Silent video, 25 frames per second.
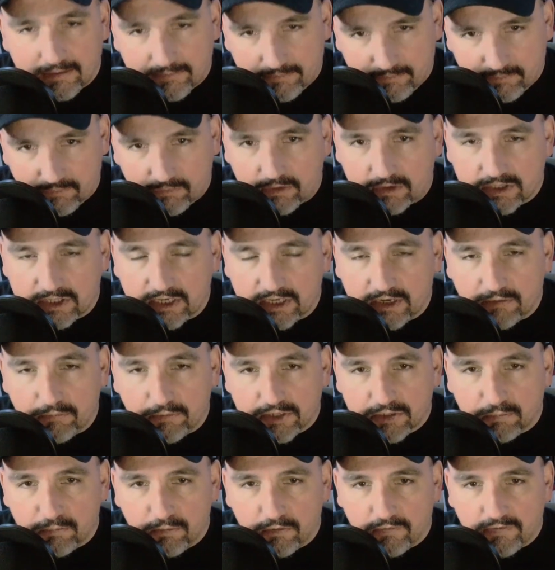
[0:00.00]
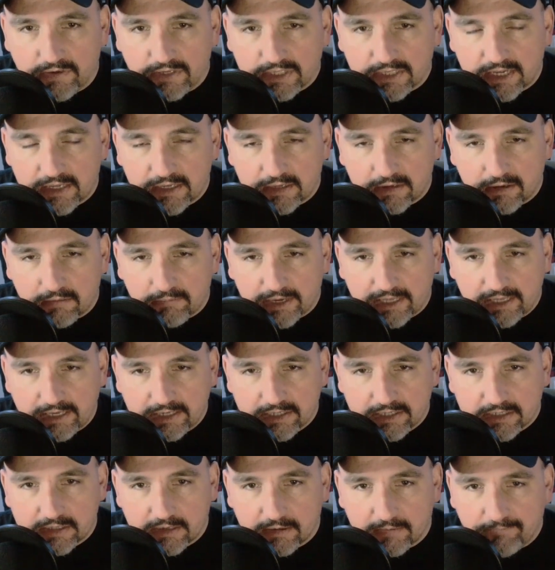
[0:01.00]
we'll see which movies landed on my
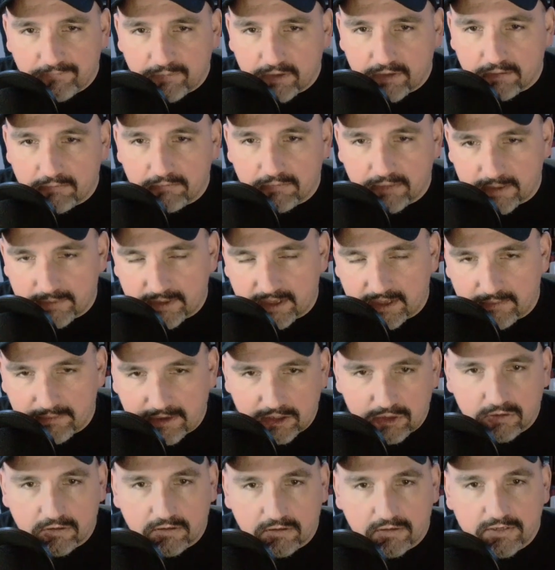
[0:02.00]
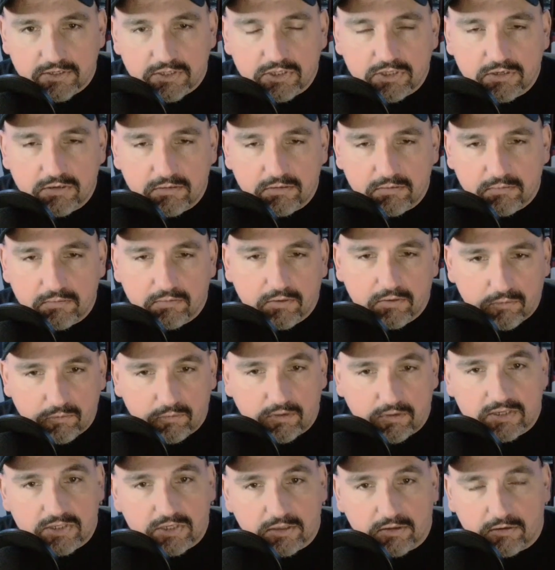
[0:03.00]
list. Maybe they made your list too.
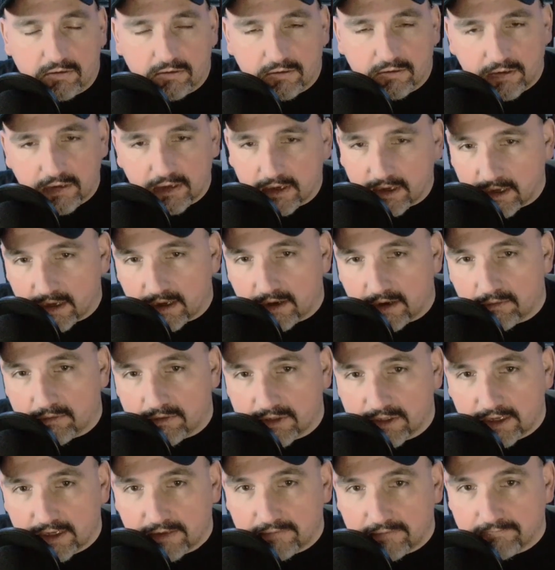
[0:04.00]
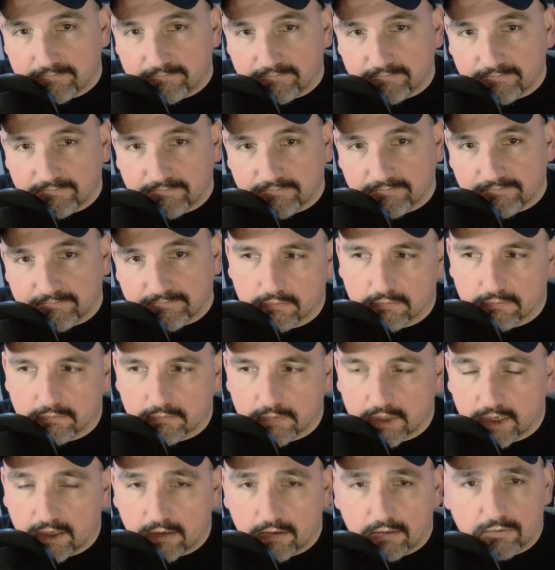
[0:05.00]
Watch along, and we'll see.
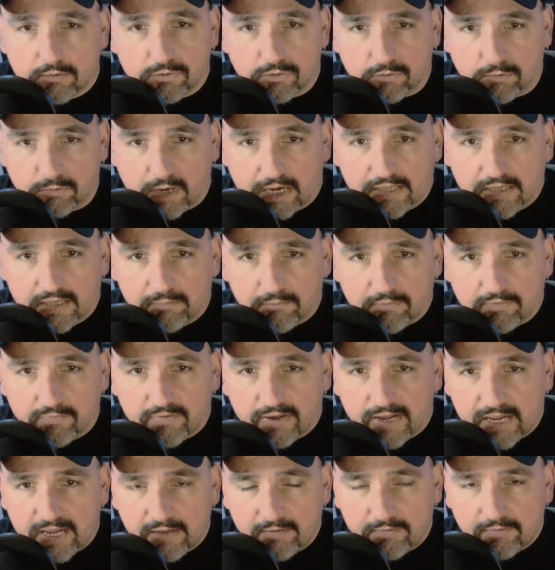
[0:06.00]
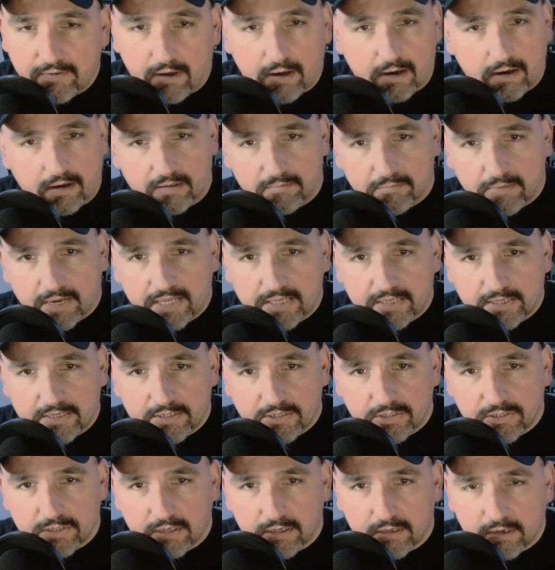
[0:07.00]
So nine number five on my
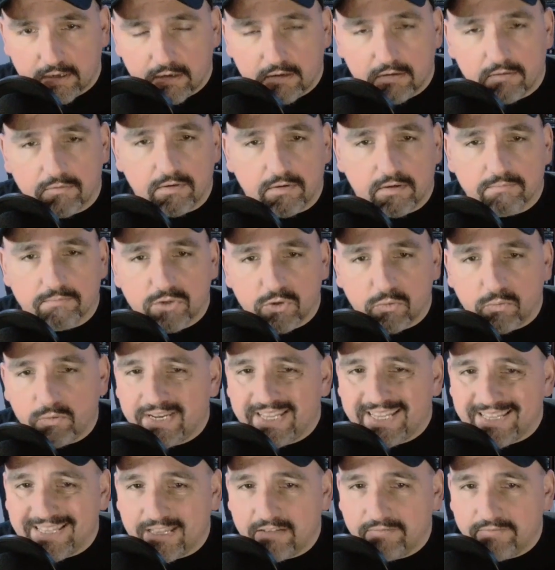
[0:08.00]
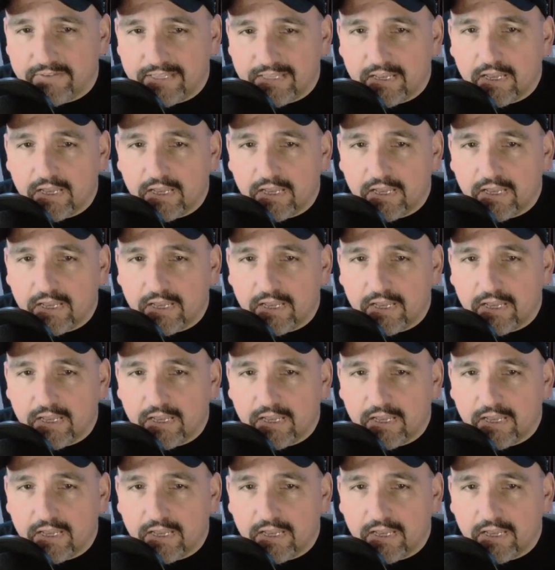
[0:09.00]
list from 2011.